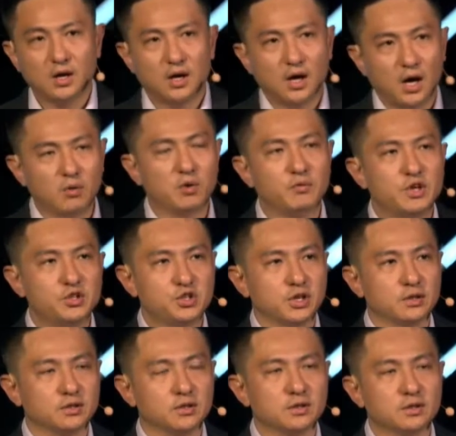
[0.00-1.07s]
Our
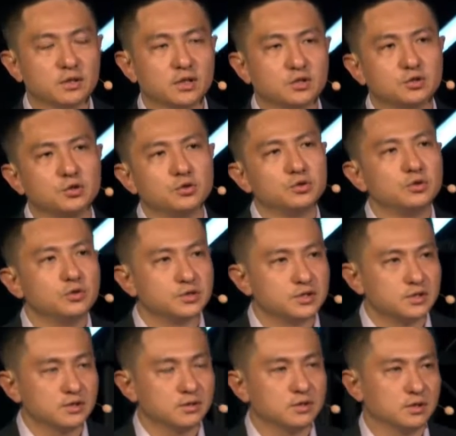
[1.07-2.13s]
vision is to
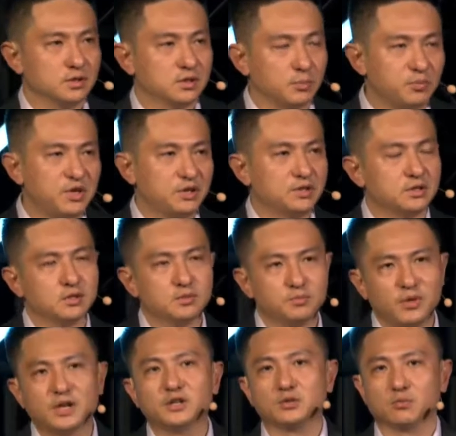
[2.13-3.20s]
use the bit,
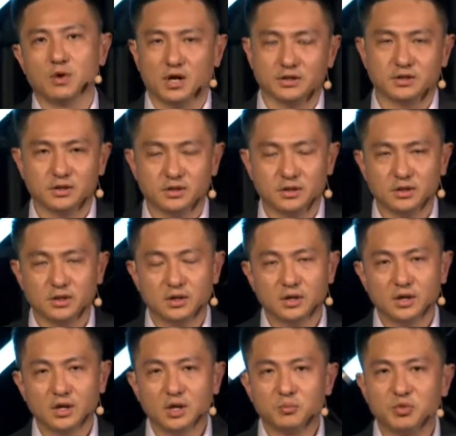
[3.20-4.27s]
manage what.
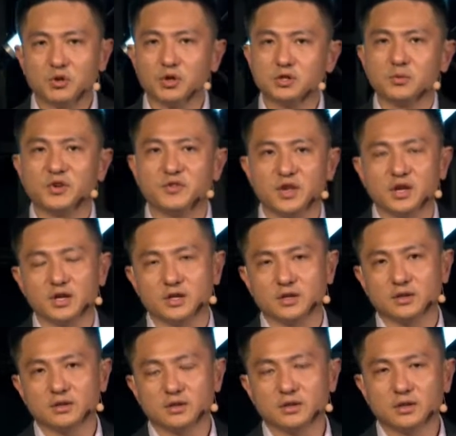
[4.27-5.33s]
Because we think
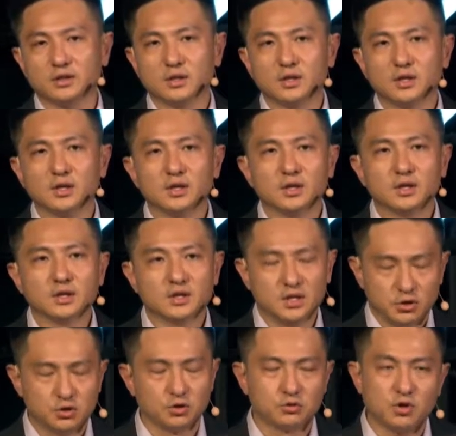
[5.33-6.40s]
these
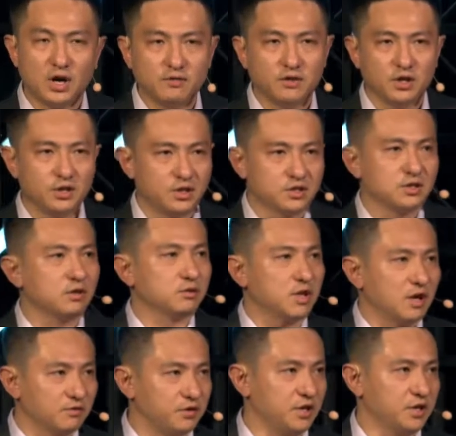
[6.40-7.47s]
two drivers is not
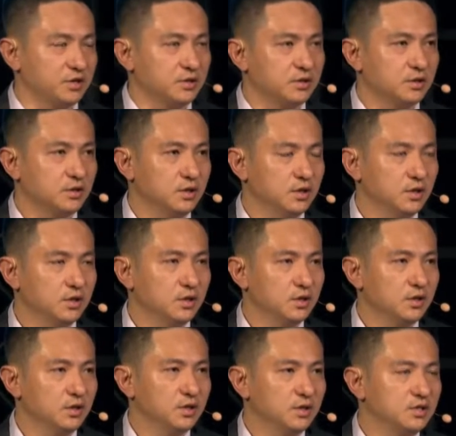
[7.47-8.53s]
conflict.
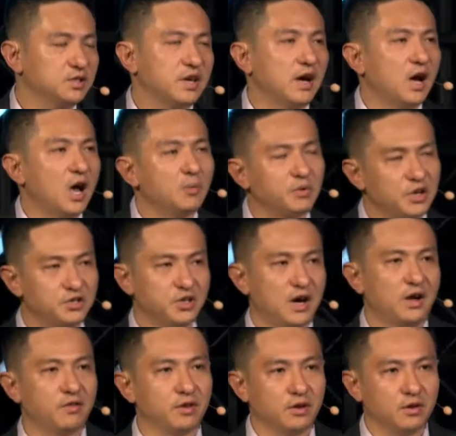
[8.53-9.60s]
This can help each
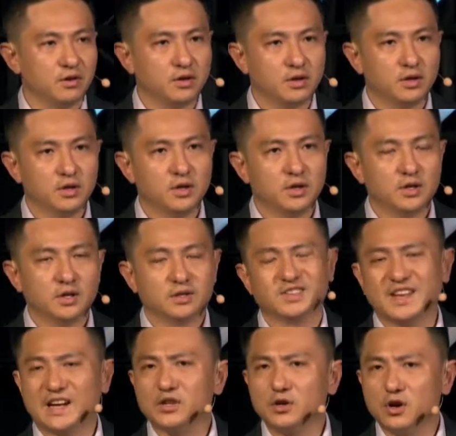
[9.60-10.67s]
other. The
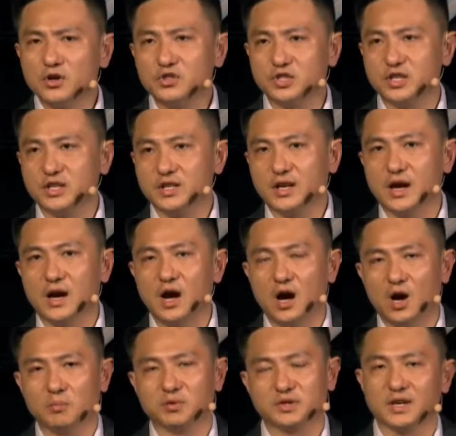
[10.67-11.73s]
technology can
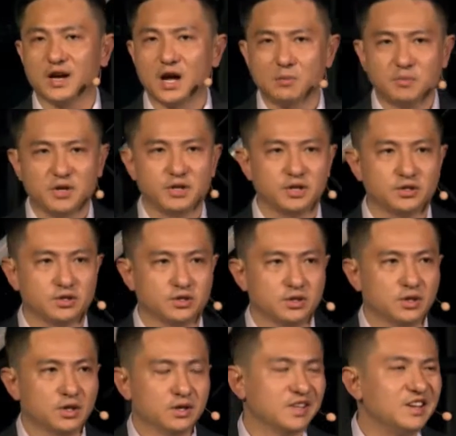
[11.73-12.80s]
help the companies,
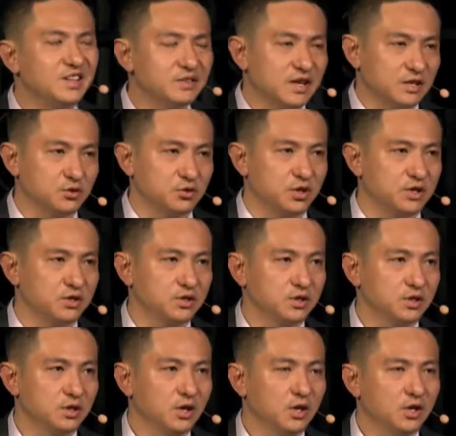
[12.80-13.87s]
the
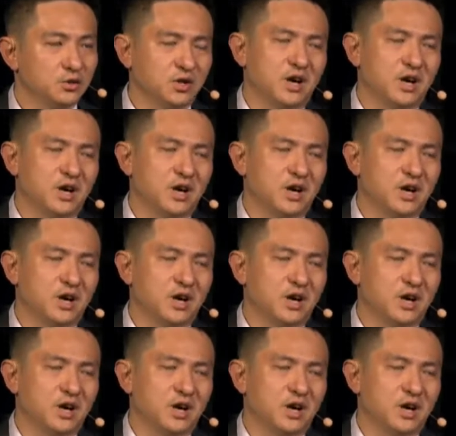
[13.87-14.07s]
industries to